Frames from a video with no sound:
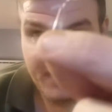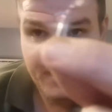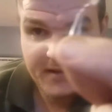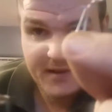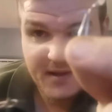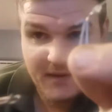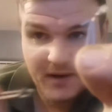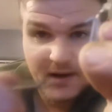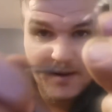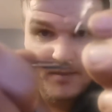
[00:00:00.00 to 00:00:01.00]
This is the
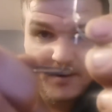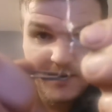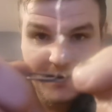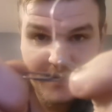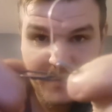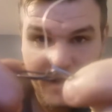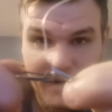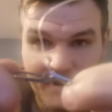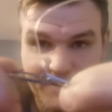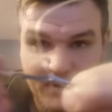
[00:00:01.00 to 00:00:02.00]
other clip.
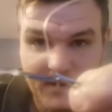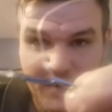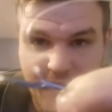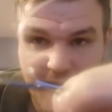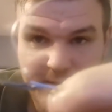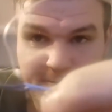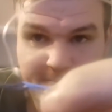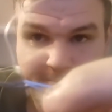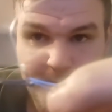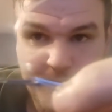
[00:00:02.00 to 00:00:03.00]
That clips onto there,
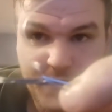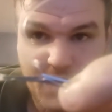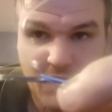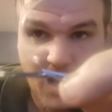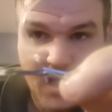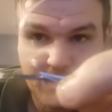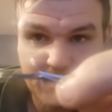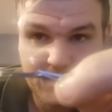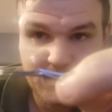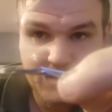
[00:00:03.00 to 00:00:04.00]
like that.
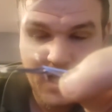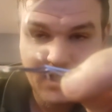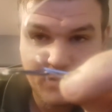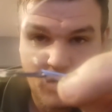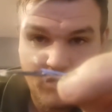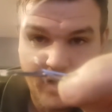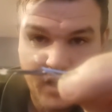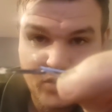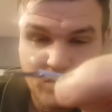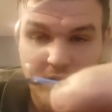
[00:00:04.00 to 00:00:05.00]
That's what
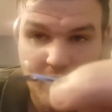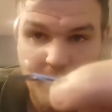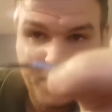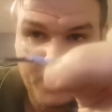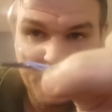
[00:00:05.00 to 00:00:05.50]
creates your loop,